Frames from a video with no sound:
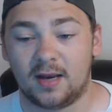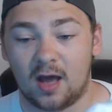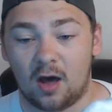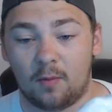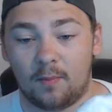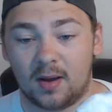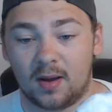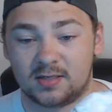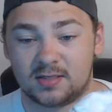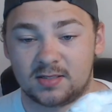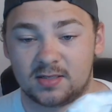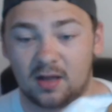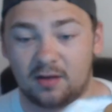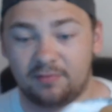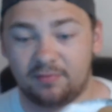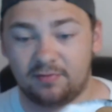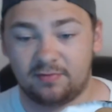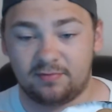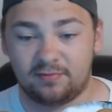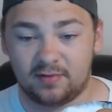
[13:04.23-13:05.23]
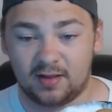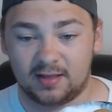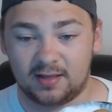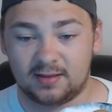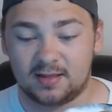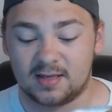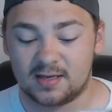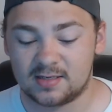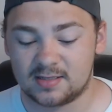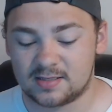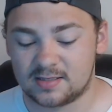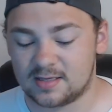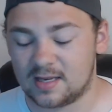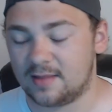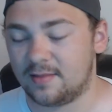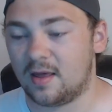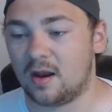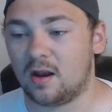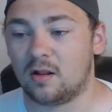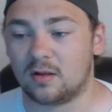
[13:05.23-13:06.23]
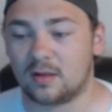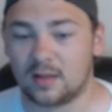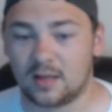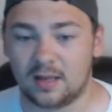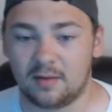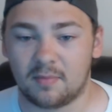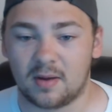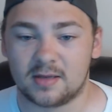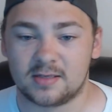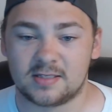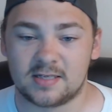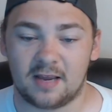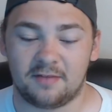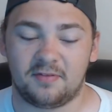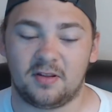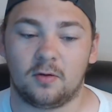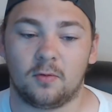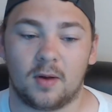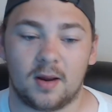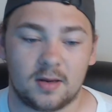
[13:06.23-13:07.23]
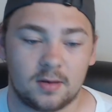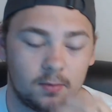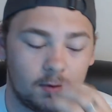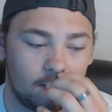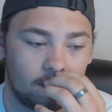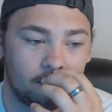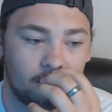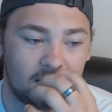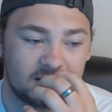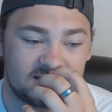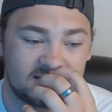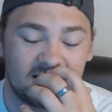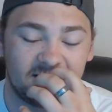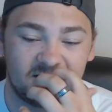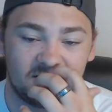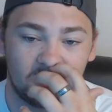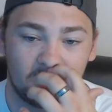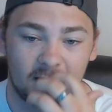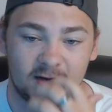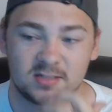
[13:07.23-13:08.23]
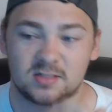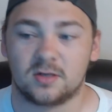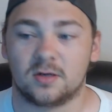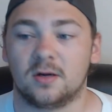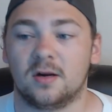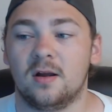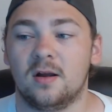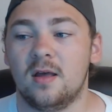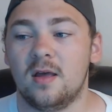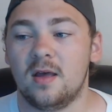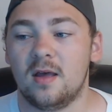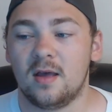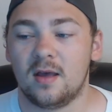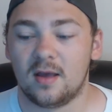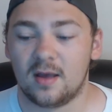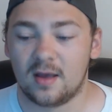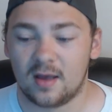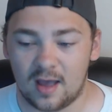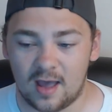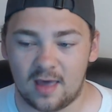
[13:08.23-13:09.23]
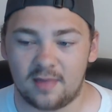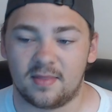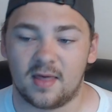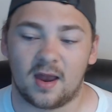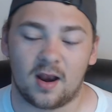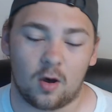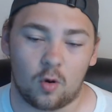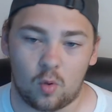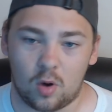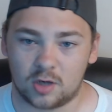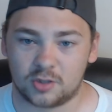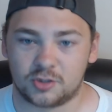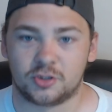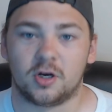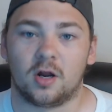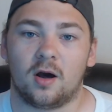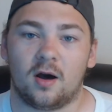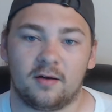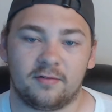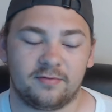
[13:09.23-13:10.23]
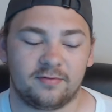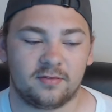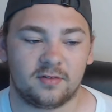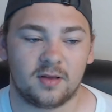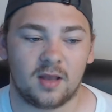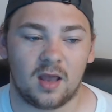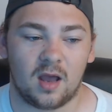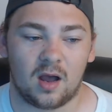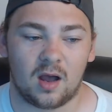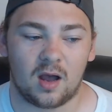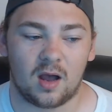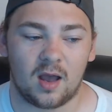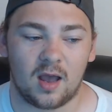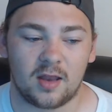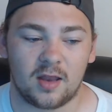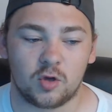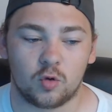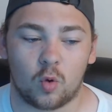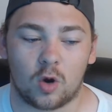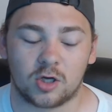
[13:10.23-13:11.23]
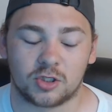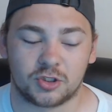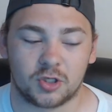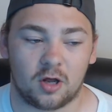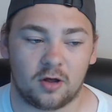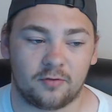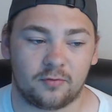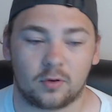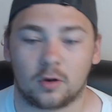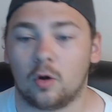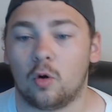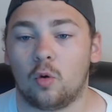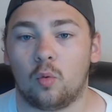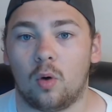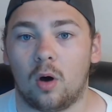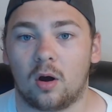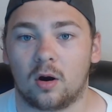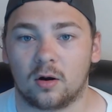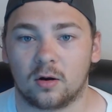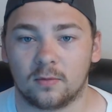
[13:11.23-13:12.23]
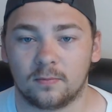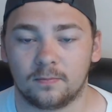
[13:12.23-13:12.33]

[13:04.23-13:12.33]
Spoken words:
out my stuff like this, and then I'll clean my safety razor, and then I'll wash it off. And you wash it off with cold water.